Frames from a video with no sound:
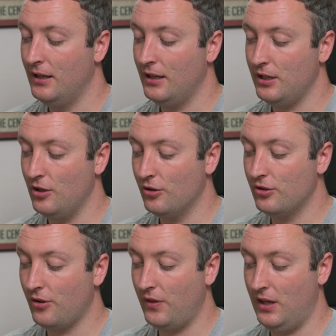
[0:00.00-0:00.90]
The
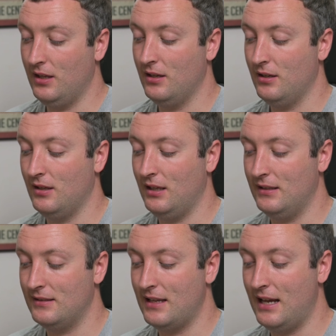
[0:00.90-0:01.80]
other thing
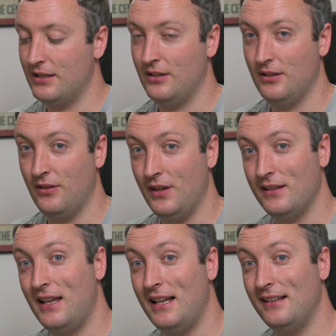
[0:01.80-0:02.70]
is that
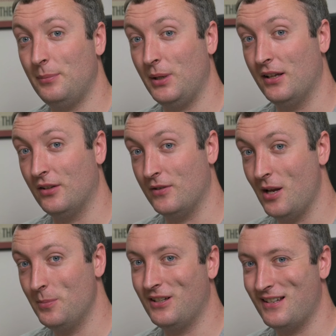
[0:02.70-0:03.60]
this lens, because of its
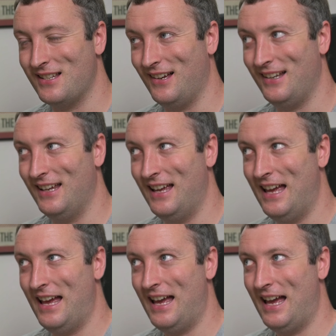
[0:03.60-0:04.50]
optical design,
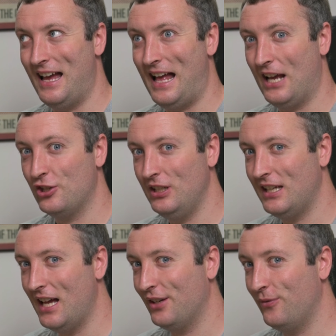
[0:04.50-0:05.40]
actually
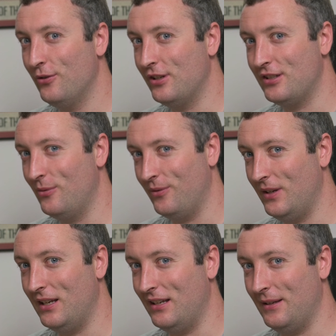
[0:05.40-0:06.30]
can't focus to
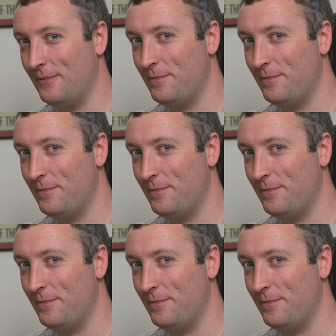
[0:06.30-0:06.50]
infinity.